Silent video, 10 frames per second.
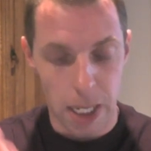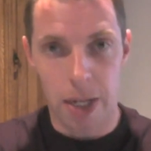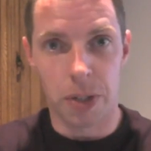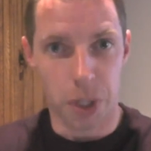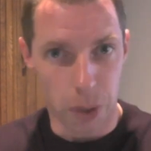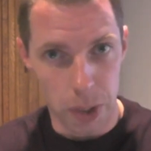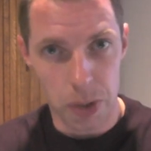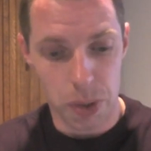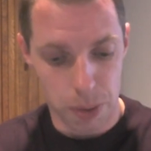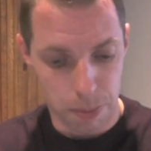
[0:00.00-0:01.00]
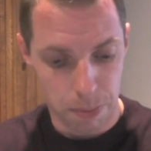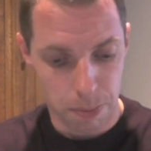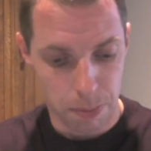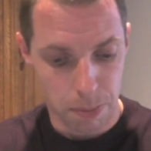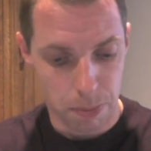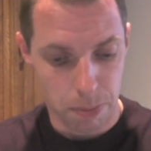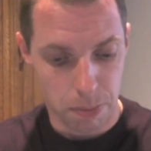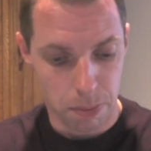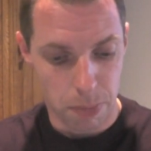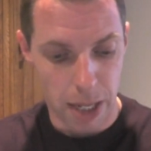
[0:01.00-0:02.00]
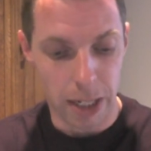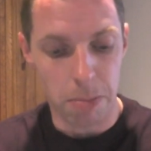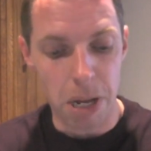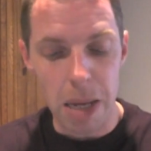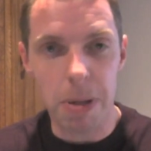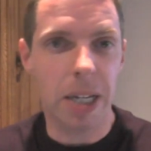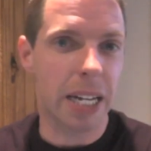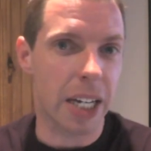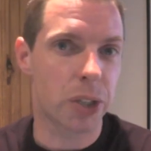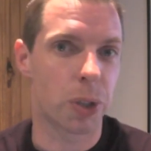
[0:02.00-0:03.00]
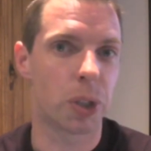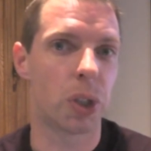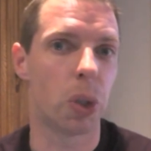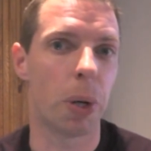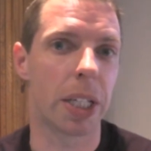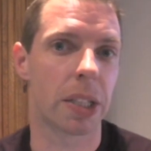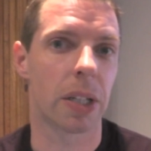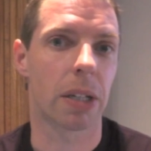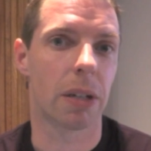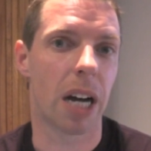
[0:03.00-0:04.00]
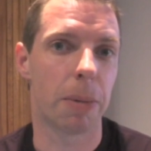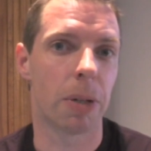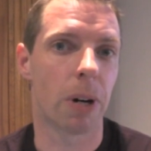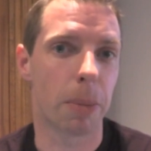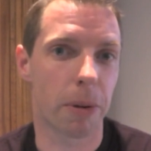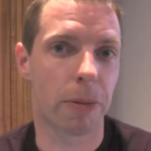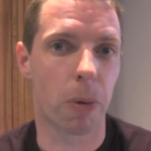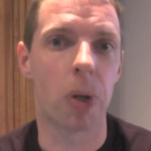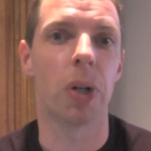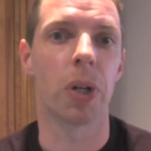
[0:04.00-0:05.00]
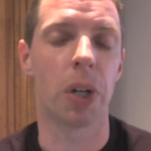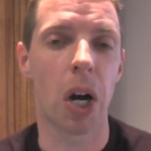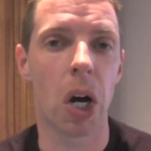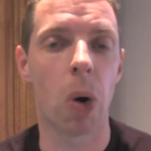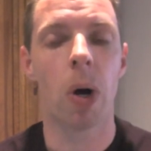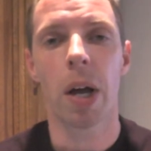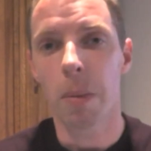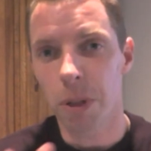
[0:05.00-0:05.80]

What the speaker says: endurance, and then maybe an extra 2 weeks of the climbing right before you go.